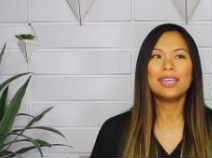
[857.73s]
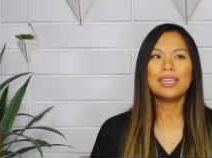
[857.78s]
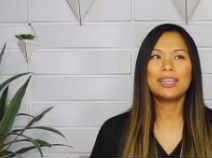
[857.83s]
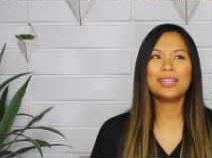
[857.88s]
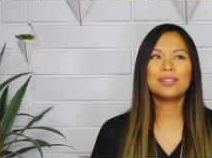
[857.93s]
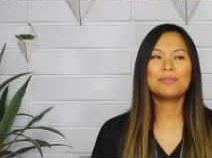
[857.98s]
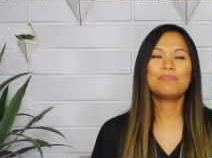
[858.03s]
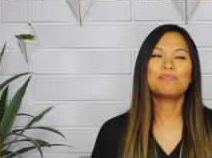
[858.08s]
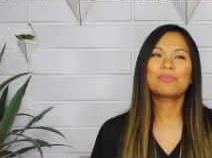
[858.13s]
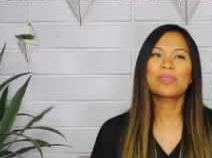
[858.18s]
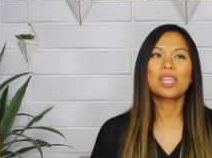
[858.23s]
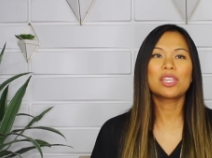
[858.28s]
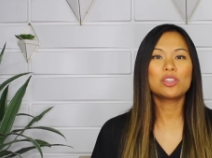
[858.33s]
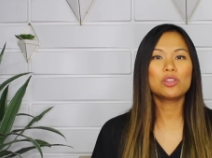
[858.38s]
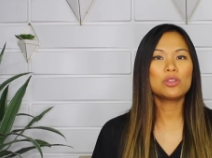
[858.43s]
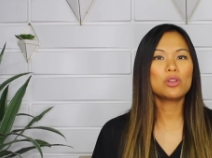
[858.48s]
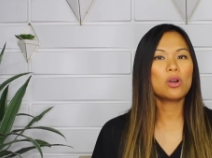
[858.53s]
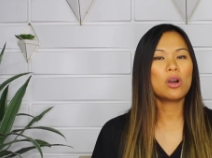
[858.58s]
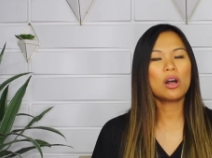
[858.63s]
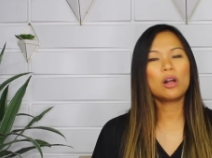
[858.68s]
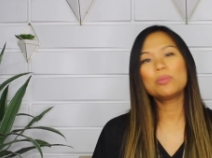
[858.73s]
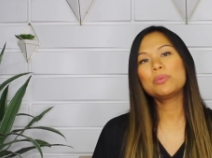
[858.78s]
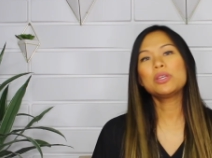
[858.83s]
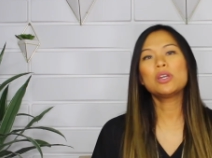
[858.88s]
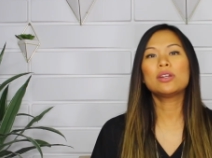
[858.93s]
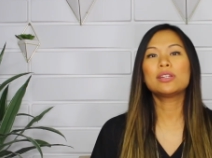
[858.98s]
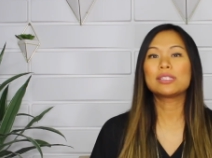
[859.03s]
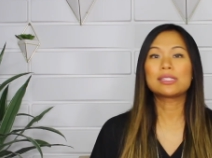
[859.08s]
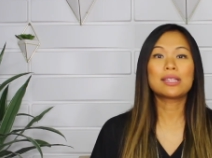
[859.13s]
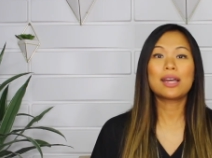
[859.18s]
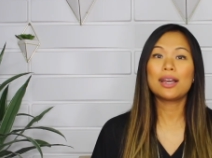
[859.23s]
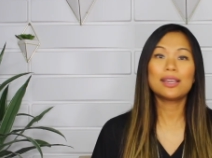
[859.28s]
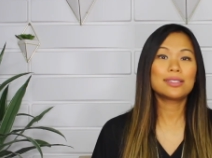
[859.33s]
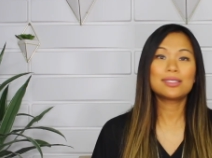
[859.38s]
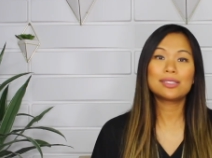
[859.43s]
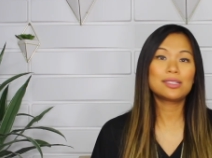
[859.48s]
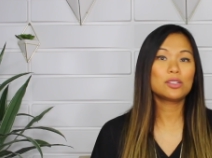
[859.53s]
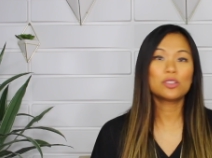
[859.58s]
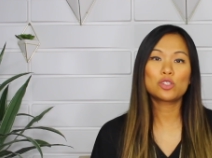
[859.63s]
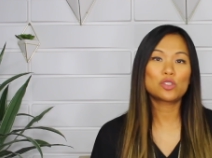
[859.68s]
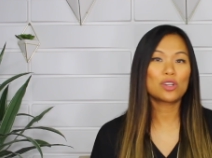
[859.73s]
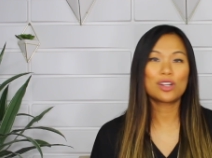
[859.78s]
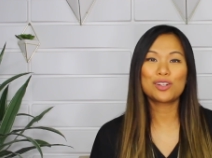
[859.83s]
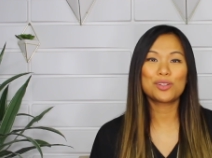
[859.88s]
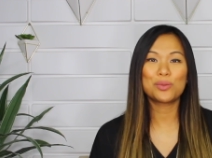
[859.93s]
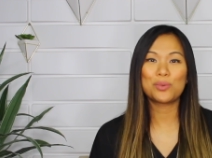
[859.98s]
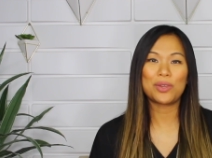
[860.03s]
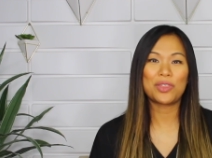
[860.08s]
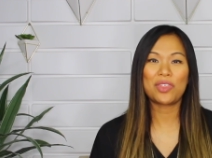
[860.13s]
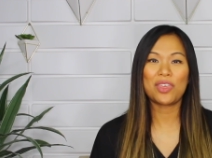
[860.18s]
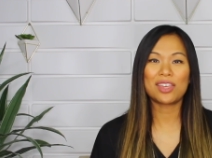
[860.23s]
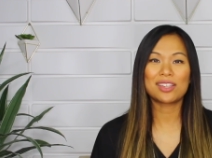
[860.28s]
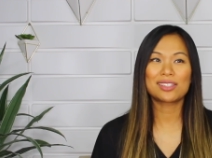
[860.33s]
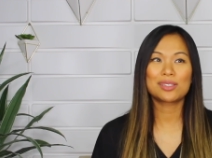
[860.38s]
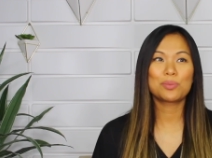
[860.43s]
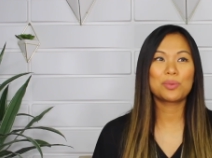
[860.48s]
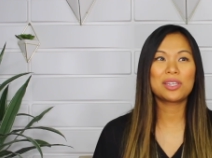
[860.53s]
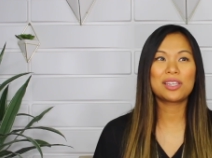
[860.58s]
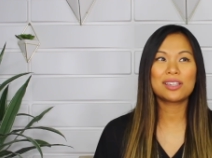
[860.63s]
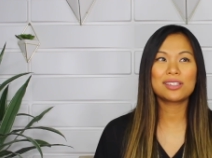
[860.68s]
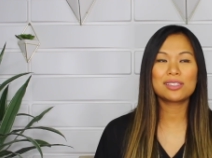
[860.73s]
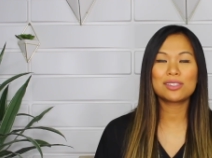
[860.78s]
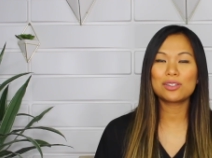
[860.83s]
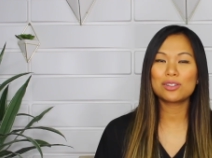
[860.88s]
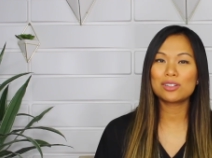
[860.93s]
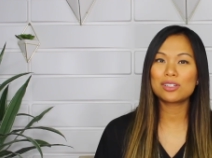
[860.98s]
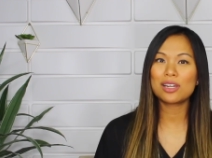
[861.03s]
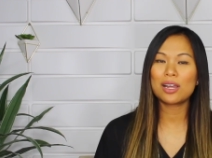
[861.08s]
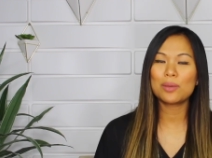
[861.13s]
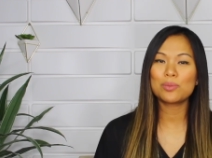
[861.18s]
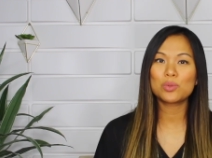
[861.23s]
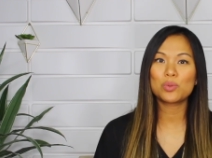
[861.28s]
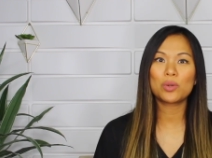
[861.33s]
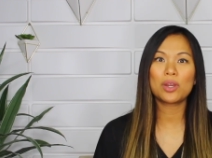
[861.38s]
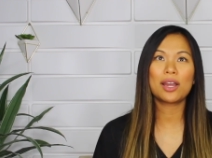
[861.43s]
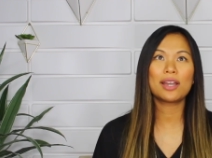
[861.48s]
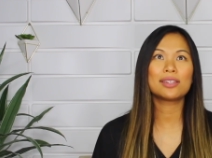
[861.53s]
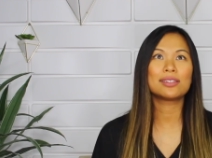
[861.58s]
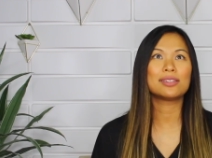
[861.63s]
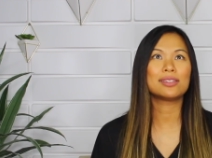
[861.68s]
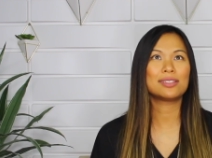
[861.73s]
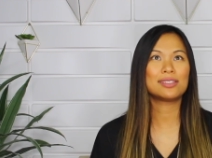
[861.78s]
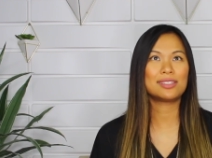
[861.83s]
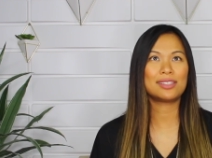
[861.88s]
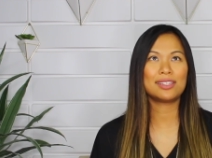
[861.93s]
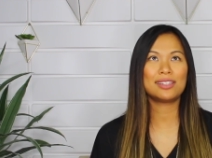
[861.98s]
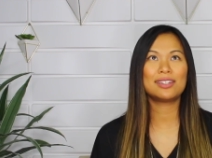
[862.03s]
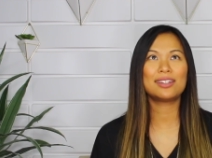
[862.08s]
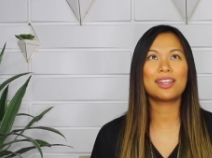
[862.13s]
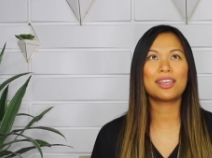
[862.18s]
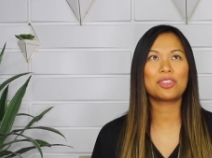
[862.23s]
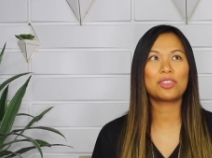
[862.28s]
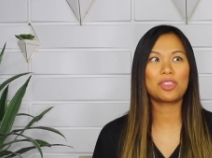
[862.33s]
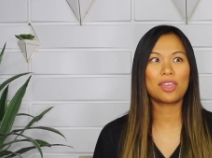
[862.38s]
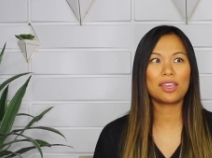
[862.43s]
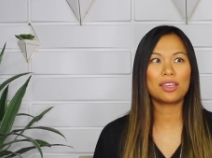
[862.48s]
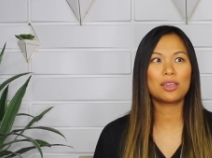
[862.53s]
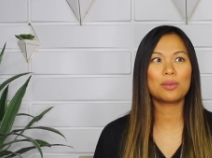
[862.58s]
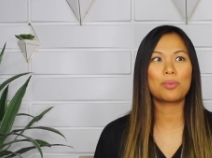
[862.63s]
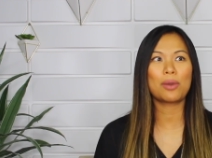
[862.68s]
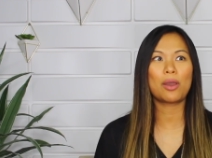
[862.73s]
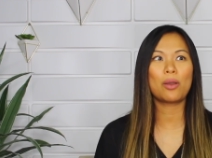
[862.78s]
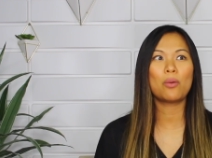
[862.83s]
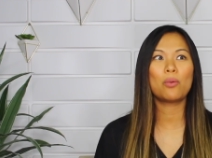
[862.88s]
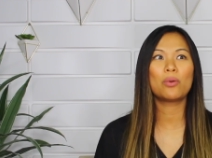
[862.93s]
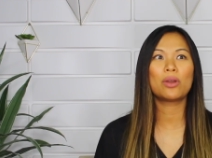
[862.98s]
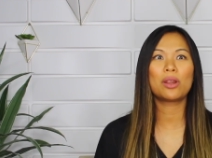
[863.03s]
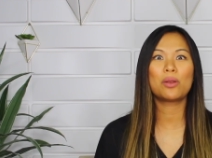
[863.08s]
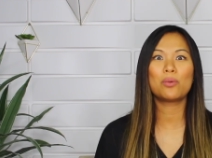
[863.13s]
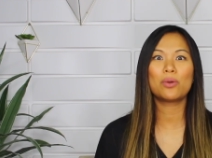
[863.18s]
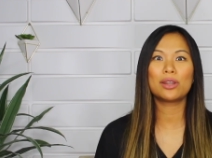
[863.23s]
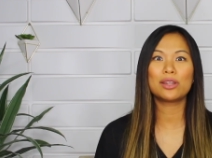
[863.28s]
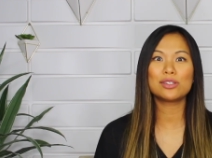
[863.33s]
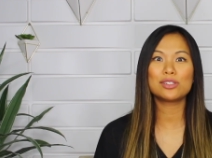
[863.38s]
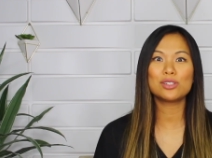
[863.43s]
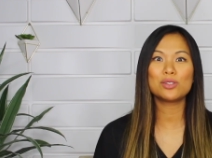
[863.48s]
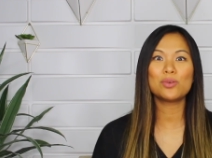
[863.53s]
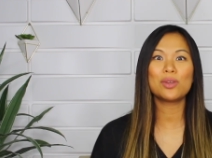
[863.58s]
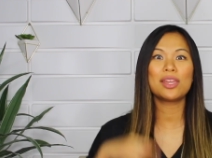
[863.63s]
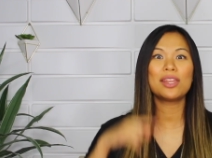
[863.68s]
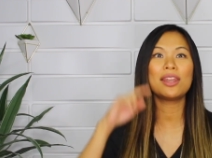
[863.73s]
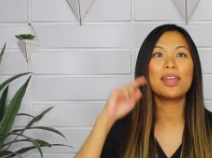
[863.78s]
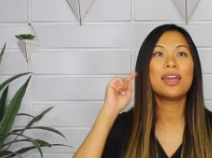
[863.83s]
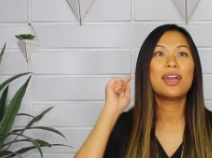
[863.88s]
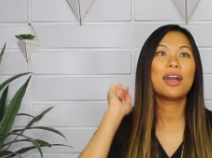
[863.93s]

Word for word: And you know, I'll be honest, I still struggle with this, because there are times where I sit and I think about what I want to do in